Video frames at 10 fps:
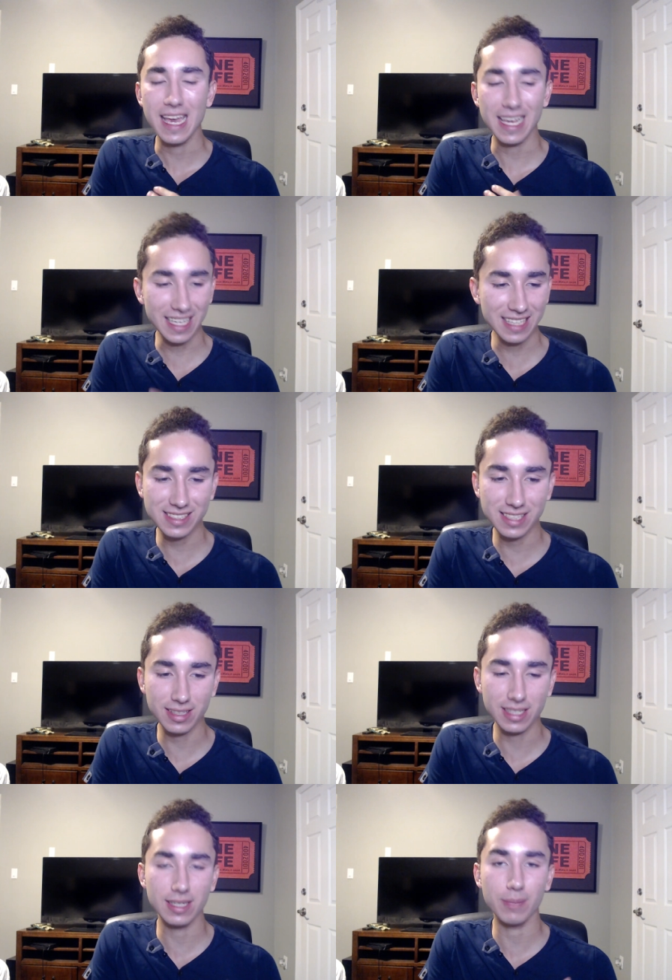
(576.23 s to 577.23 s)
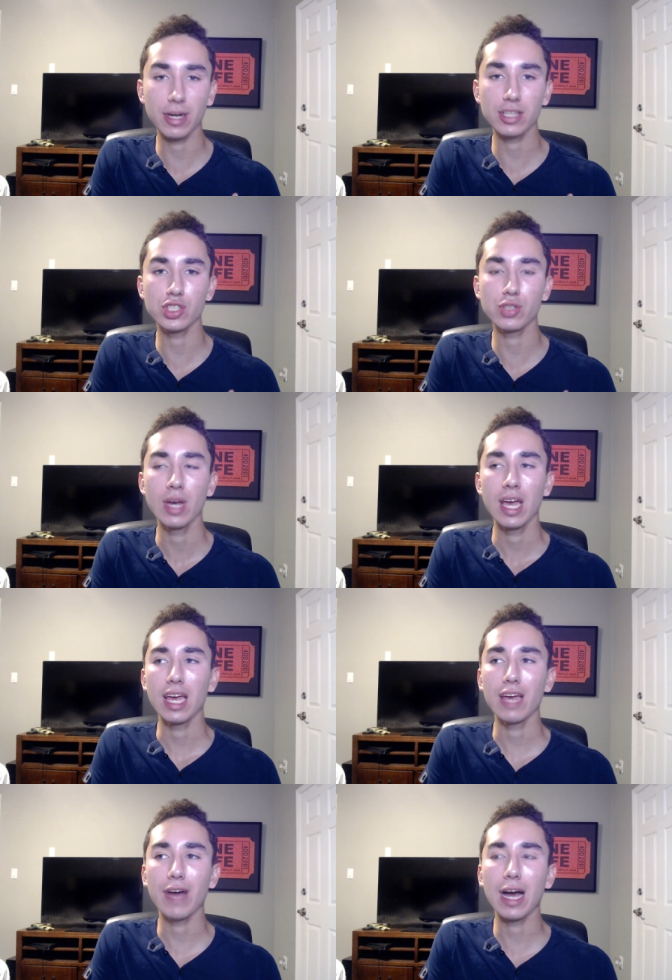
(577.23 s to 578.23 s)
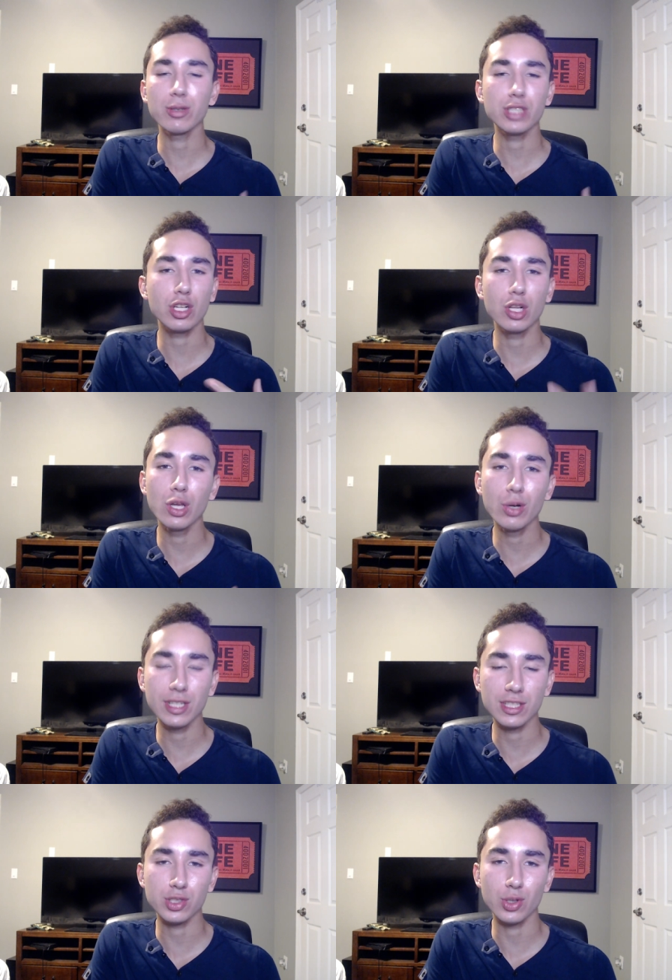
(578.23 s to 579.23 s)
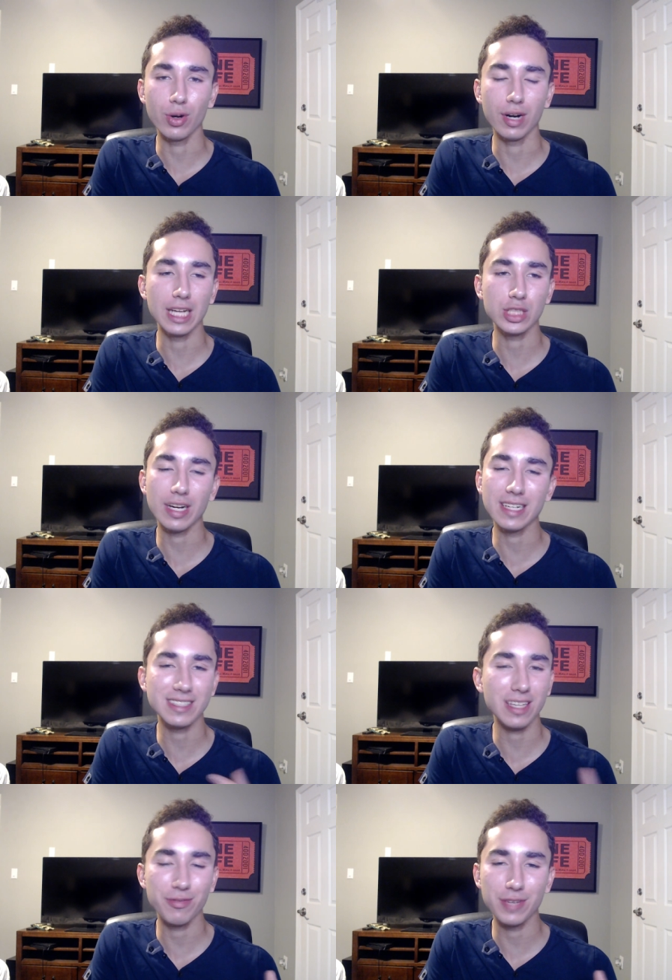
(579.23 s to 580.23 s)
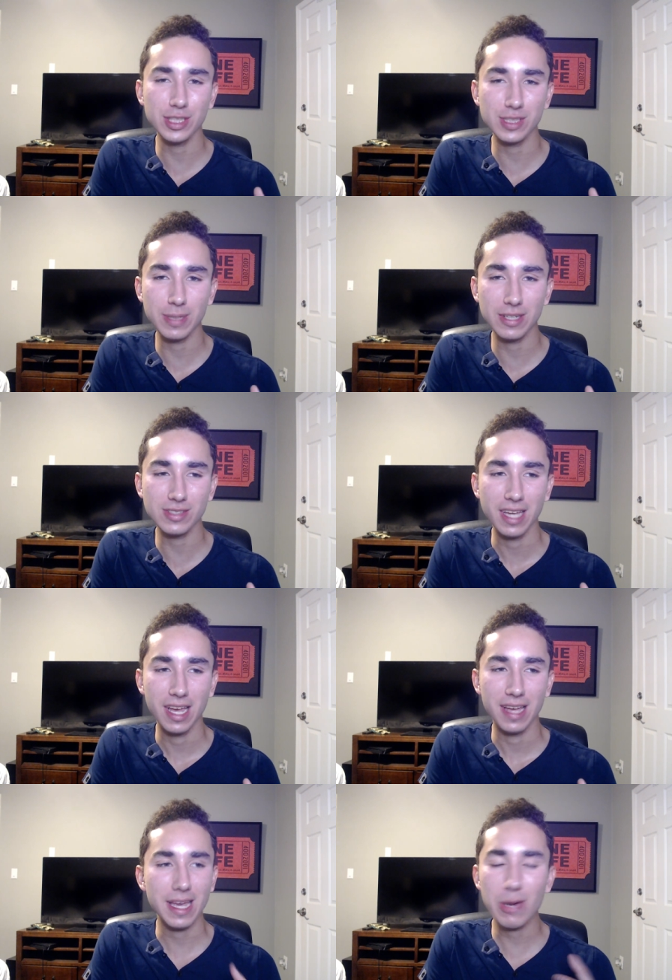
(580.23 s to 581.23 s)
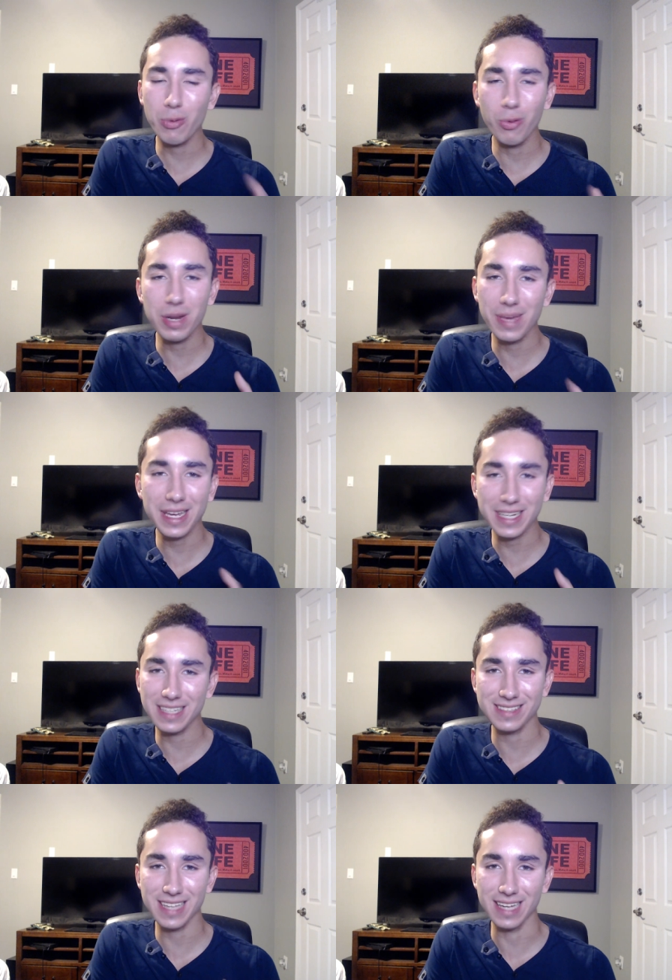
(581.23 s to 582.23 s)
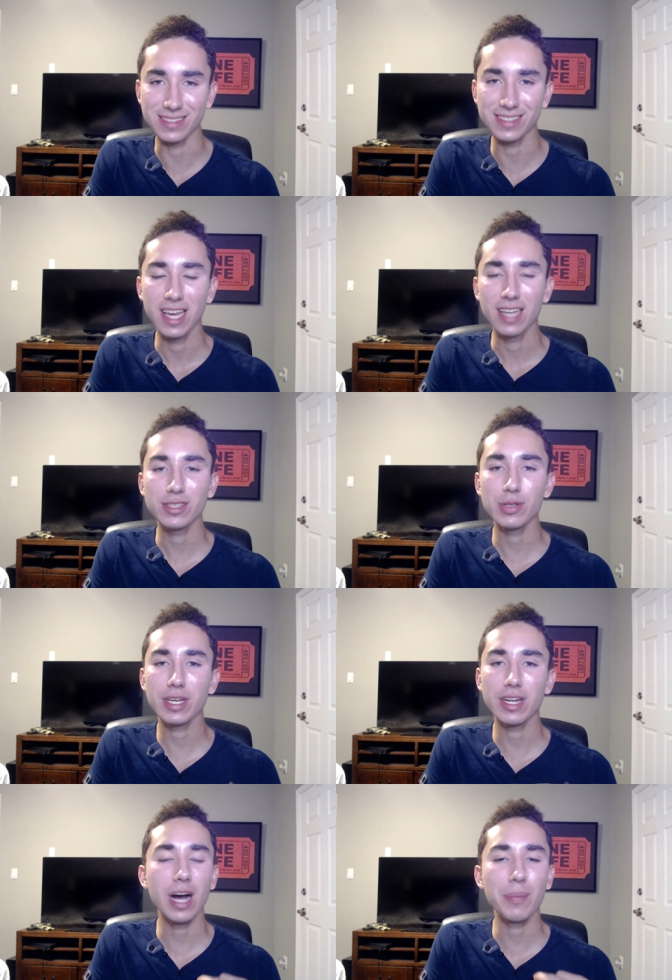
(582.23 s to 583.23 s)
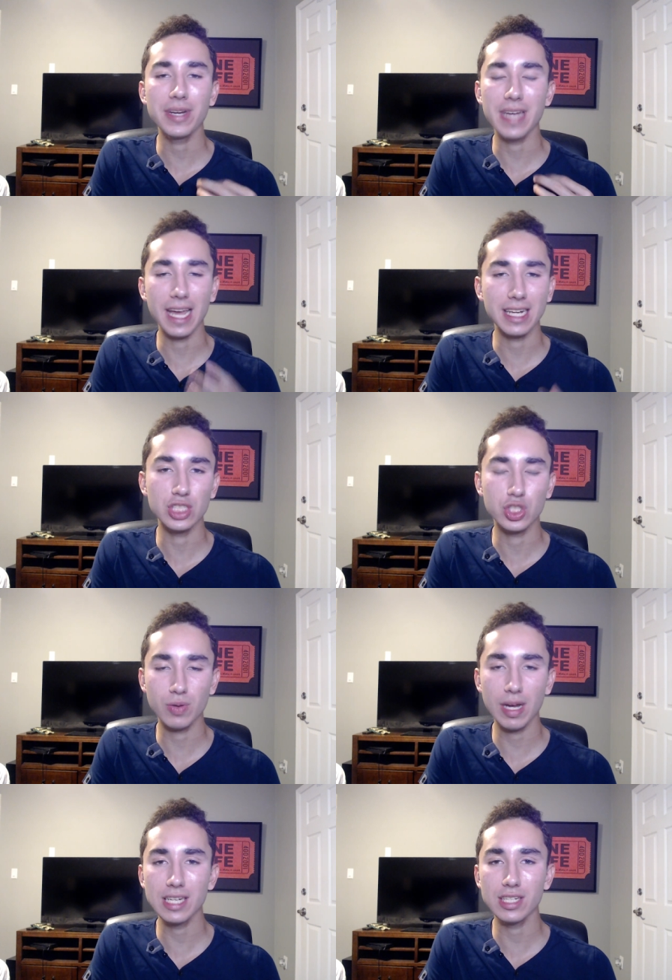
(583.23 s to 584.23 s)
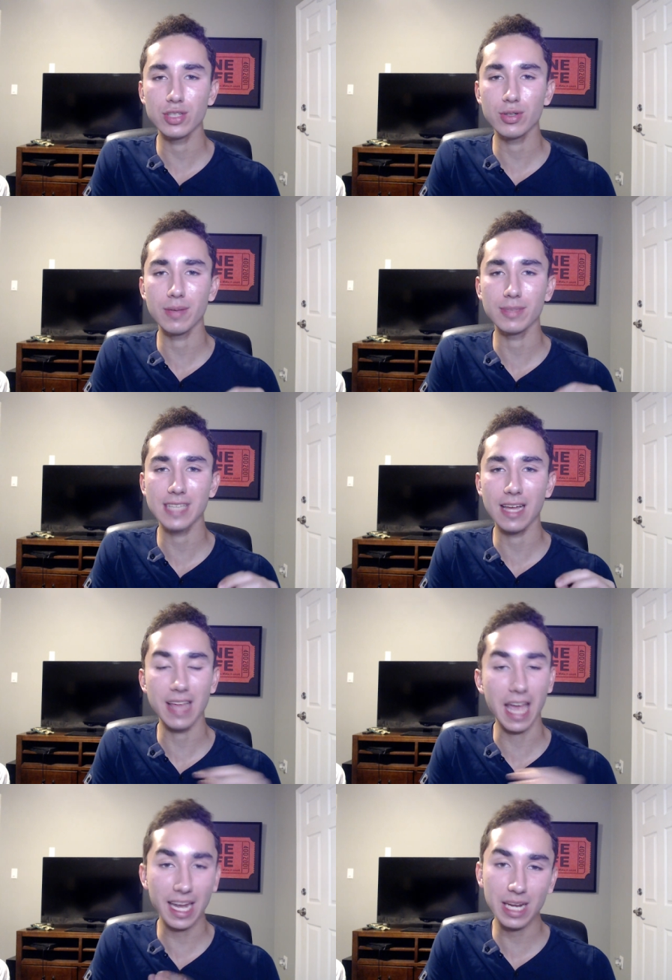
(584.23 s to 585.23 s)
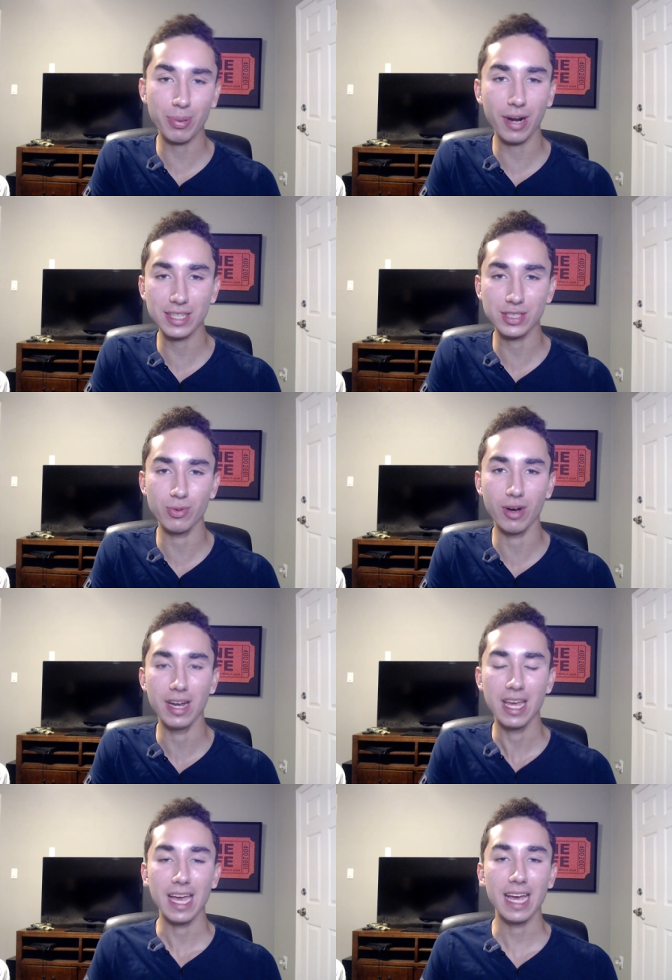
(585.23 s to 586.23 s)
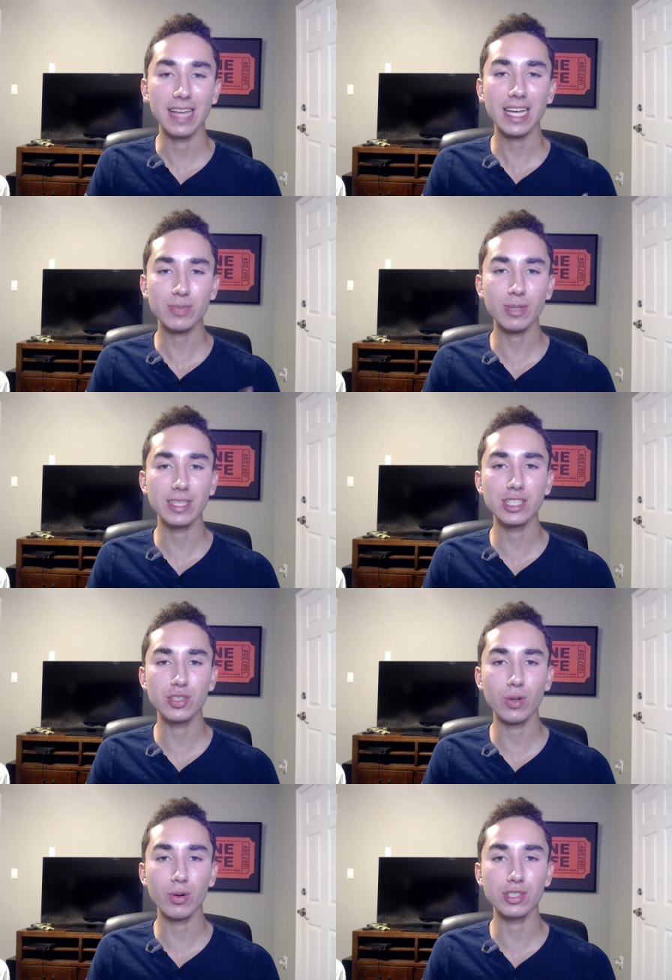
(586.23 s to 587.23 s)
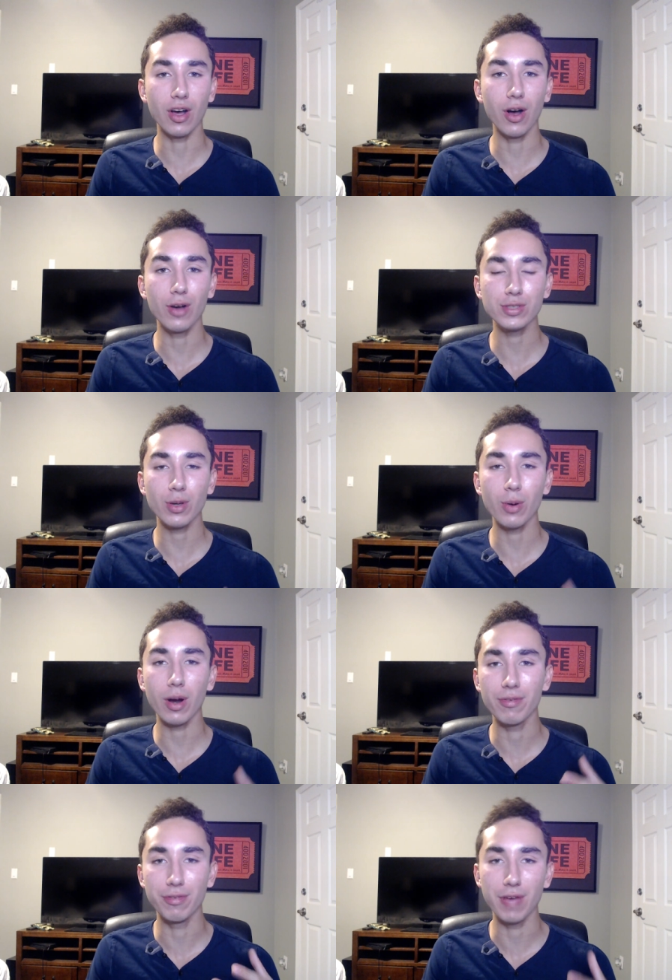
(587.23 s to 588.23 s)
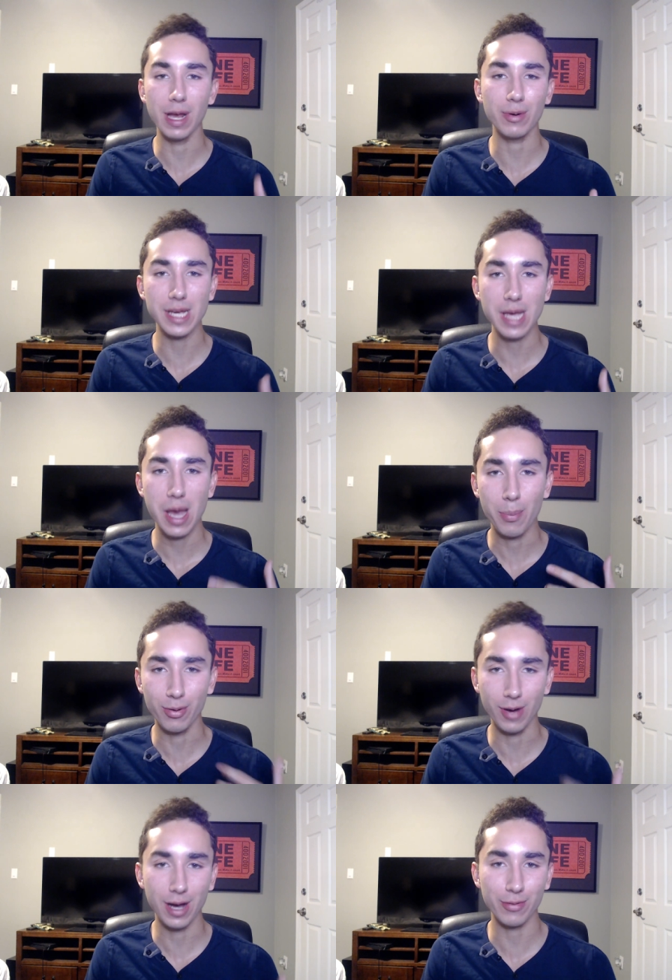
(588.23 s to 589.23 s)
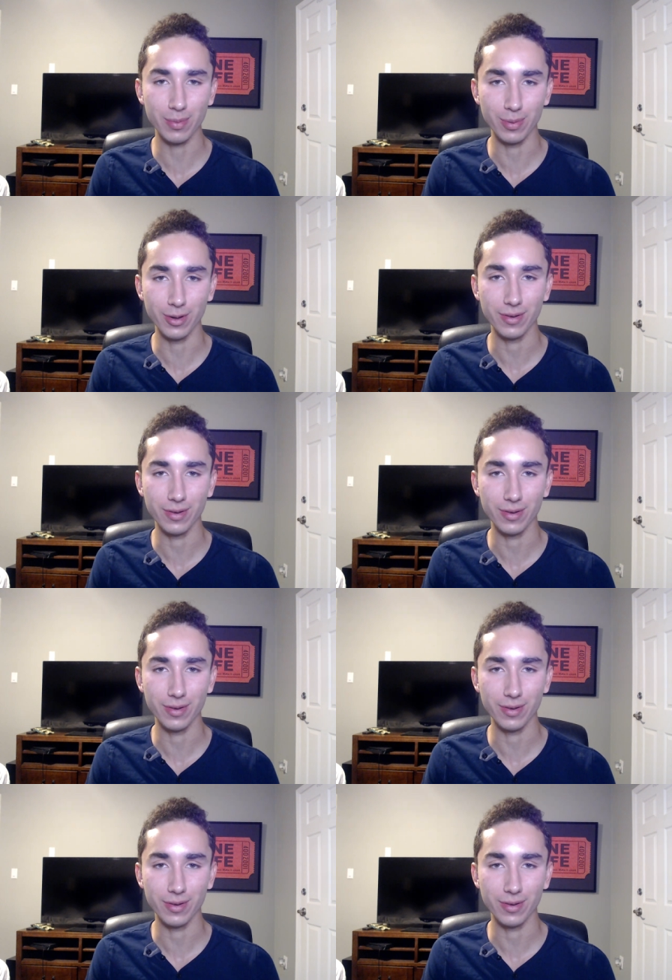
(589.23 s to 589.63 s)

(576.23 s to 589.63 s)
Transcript: instantly compared to if I was a clothing store and I tried to sell fidget spinners, it wouldn't make any sense. So you can hop on any trend, you can sell any product you want, and that's why these stores also are very profitable.